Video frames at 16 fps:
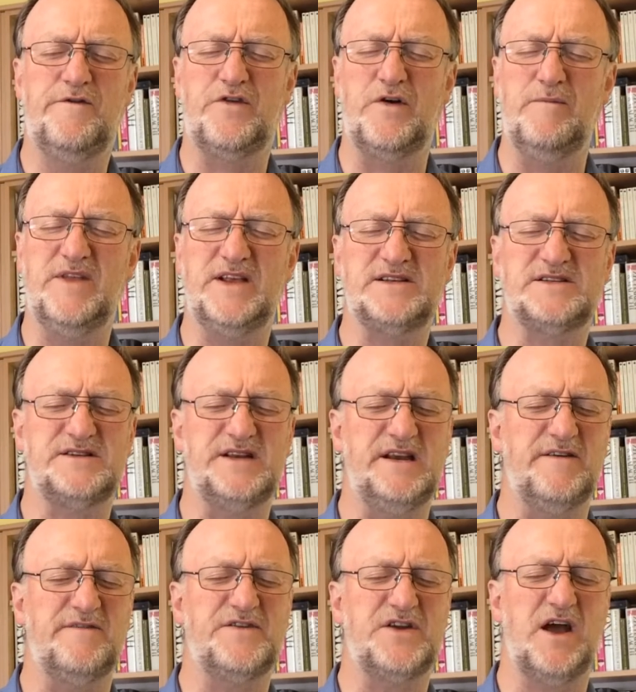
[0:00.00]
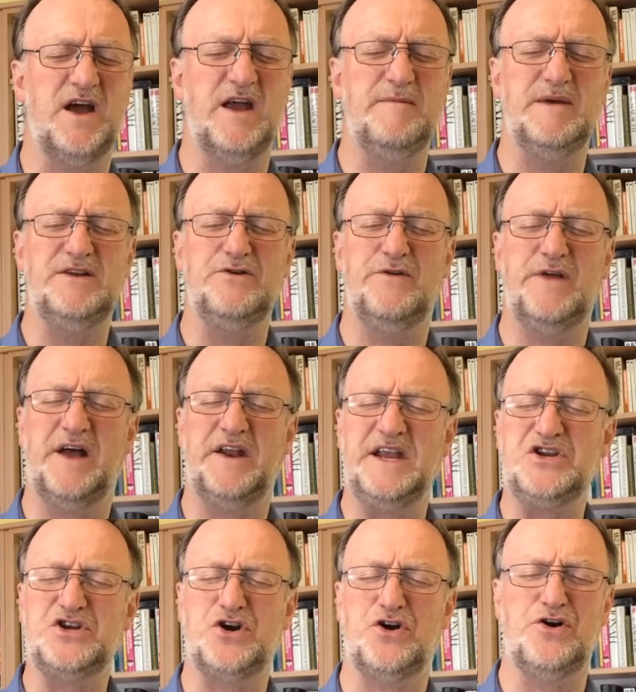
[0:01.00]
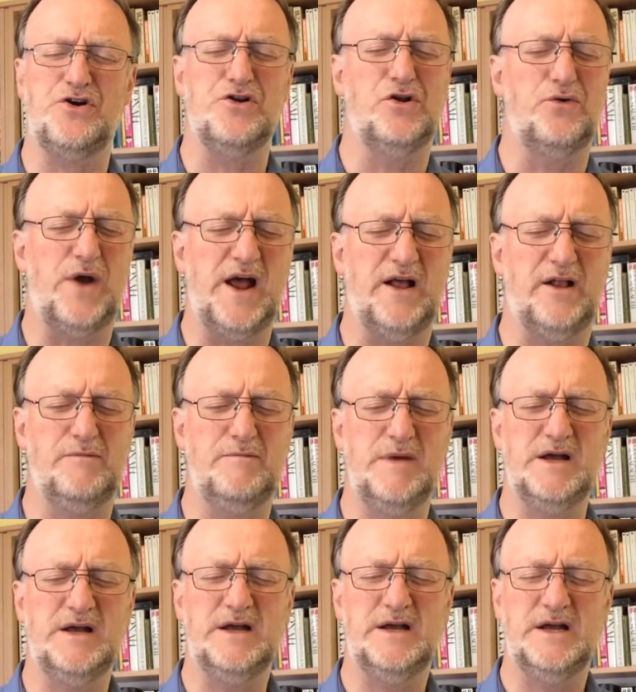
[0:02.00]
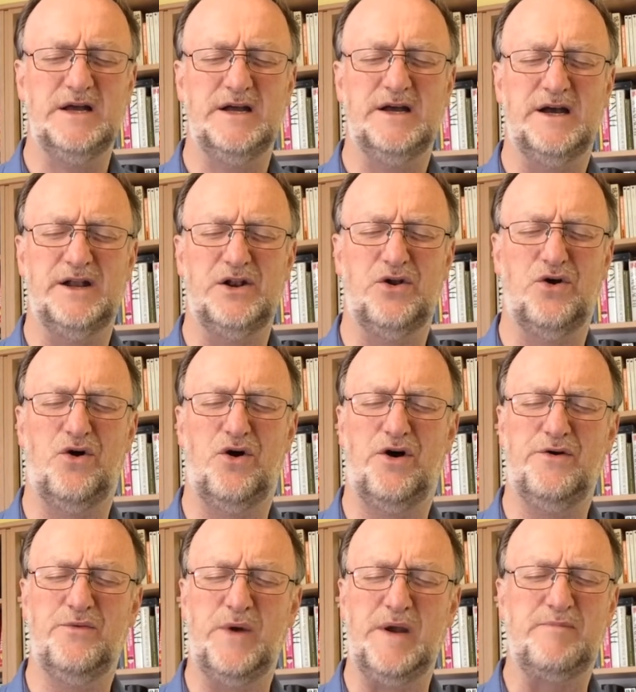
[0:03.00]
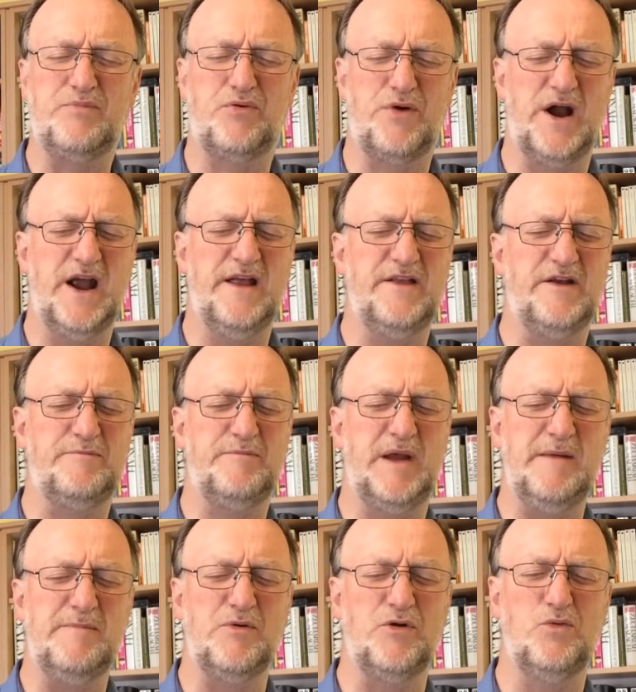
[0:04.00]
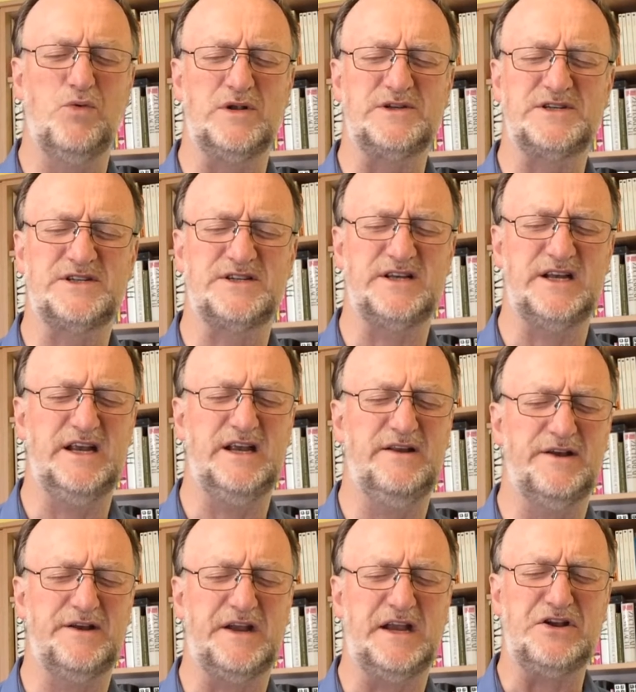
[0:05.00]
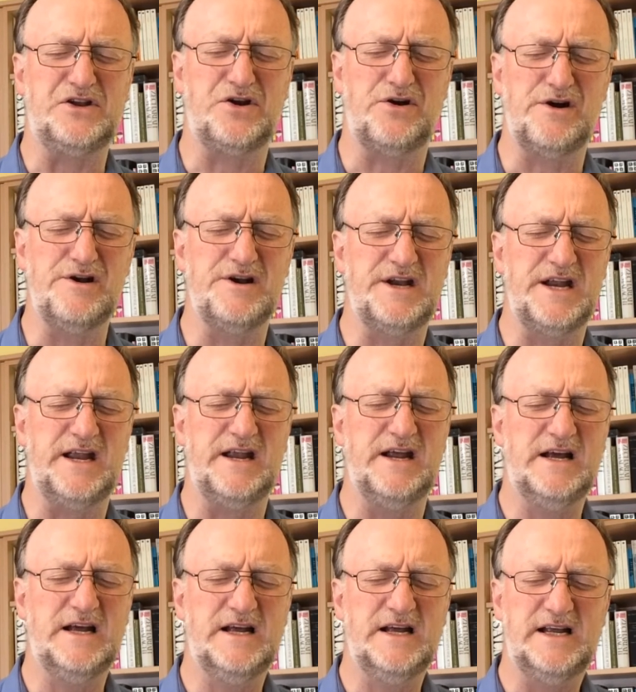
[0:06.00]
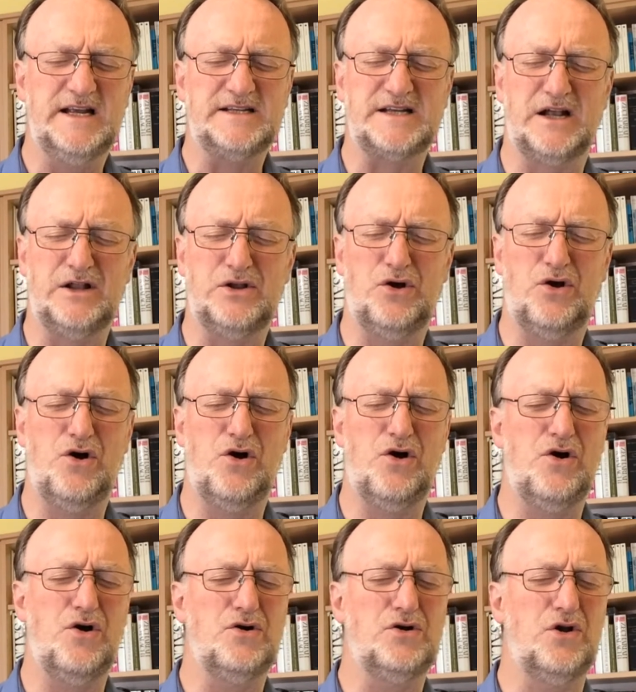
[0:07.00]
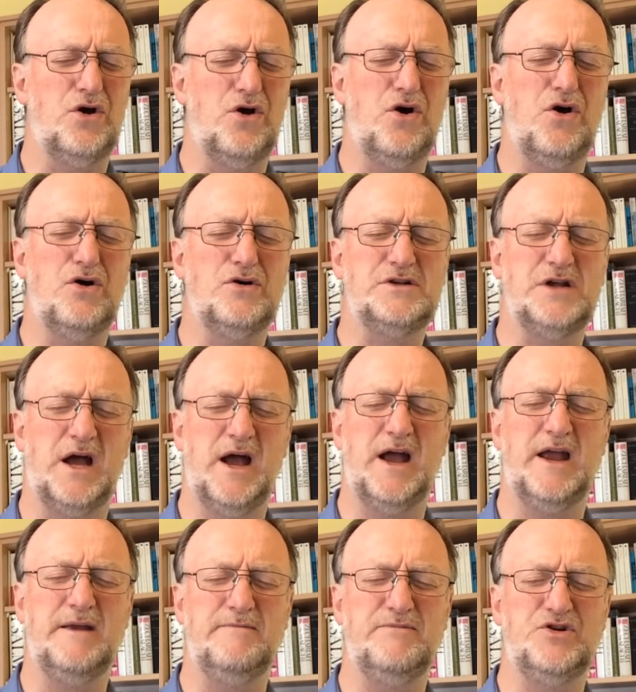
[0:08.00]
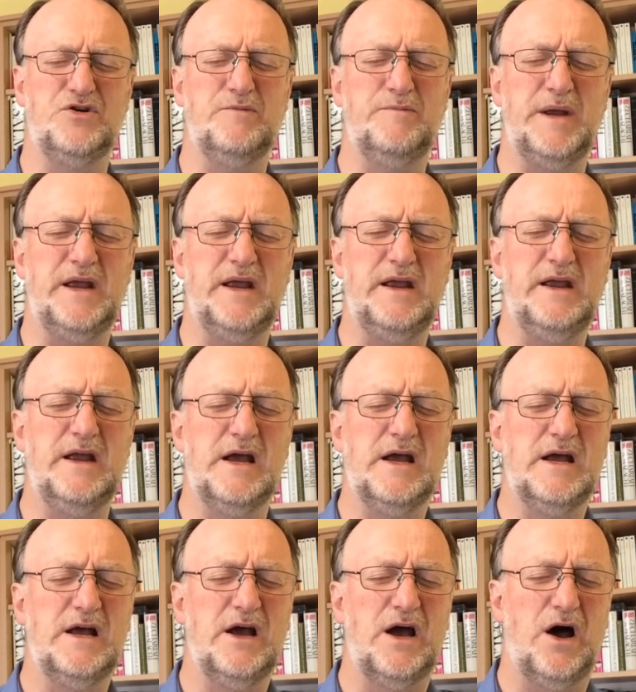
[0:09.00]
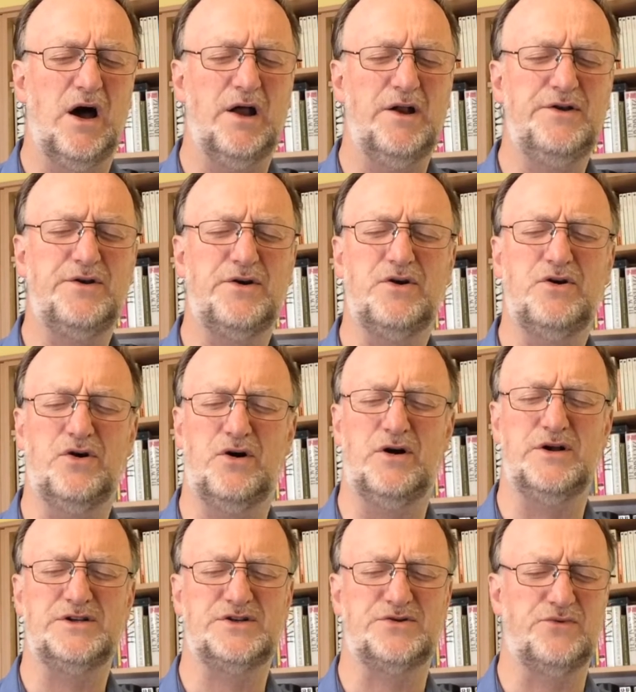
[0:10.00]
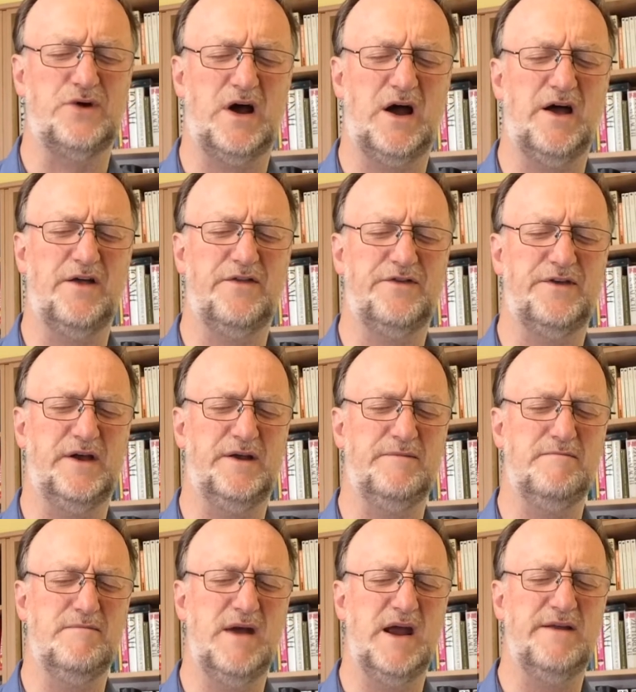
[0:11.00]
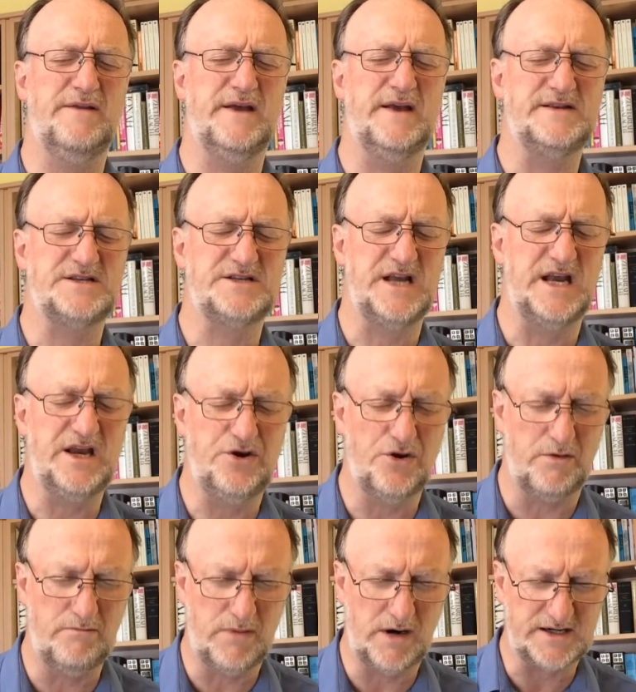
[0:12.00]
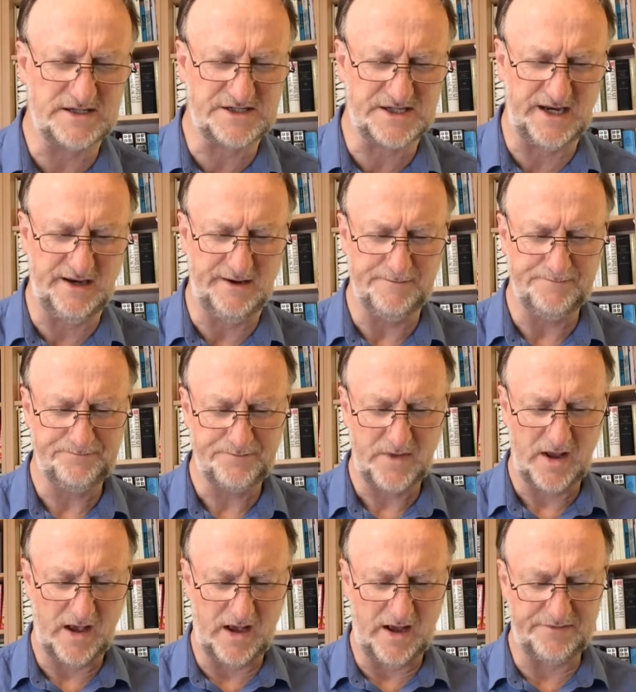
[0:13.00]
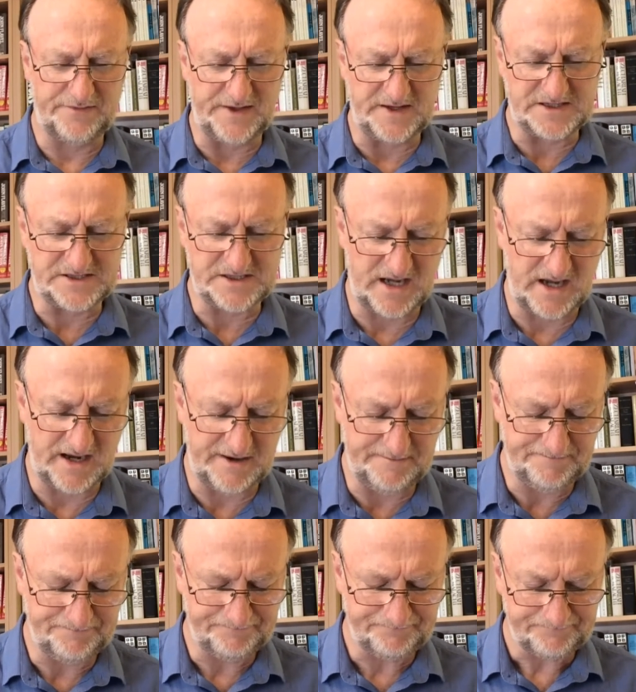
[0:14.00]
from this scene of time into that eternal realm. And Lord, we pray that people will see that eternity is a long, long time to be under God's wrath, and may they seek your mercy at this time.